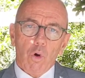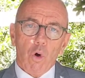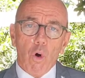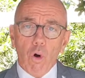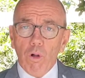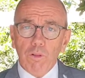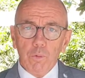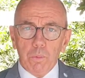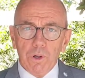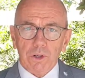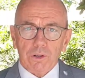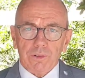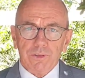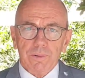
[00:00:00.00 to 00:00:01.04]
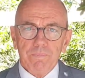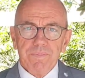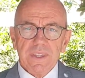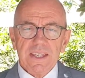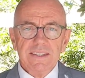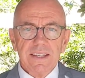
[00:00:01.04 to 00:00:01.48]
All the world
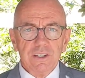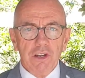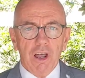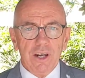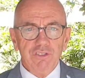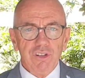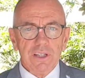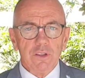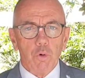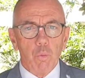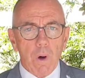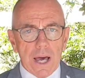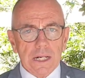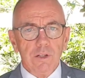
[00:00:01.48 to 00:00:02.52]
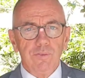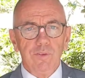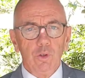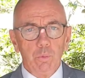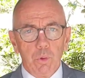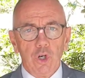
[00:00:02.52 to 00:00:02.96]
is acknowledging the
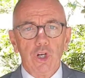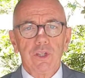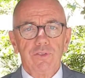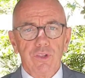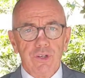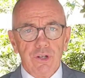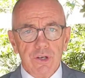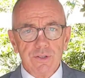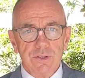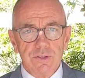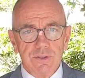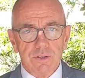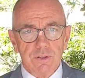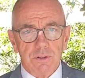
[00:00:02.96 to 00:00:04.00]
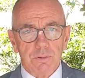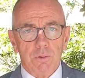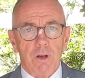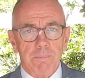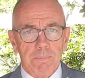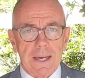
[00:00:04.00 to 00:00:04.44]
wonderful work the nurses do
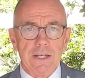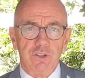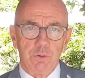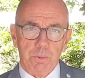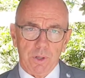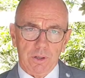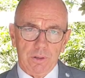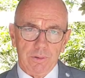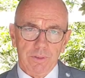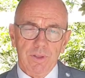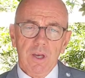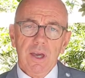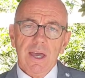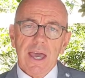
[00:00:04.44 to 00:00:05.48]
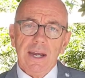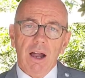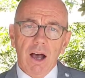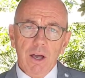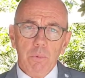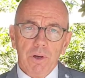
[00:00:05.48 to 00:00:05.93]
on May 12th. And
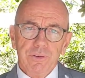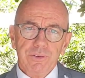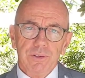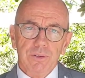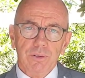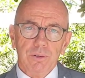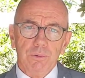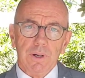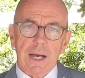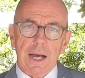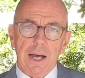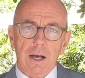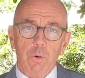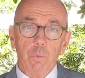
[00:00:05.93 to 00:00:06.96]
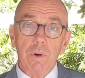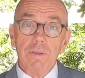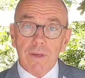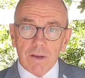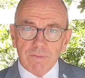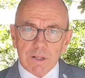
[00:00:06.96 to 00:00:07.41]
I want to,
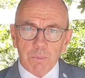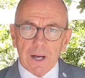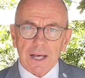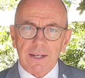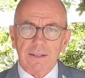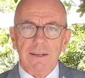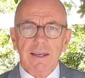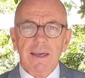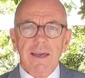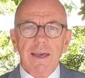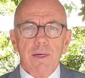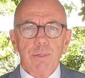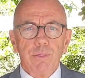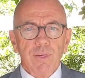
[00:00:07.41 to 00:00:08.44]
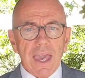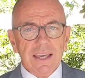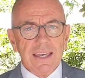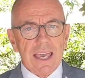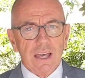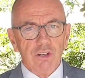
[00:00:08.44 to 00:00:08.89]
with everyone,
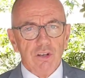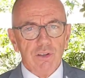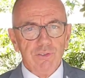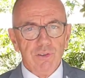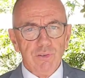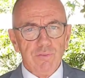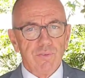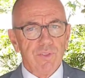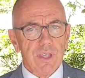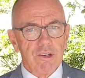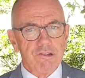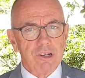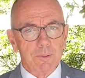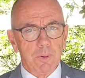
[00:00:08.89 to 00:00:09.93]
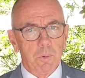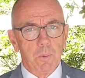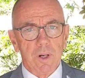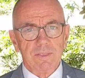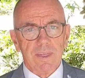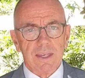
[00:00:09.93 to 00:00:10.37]
thank our nurses for the incredible
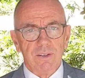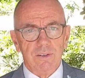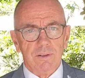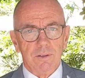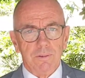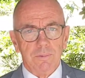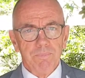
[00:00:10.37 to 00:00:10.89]
work they do.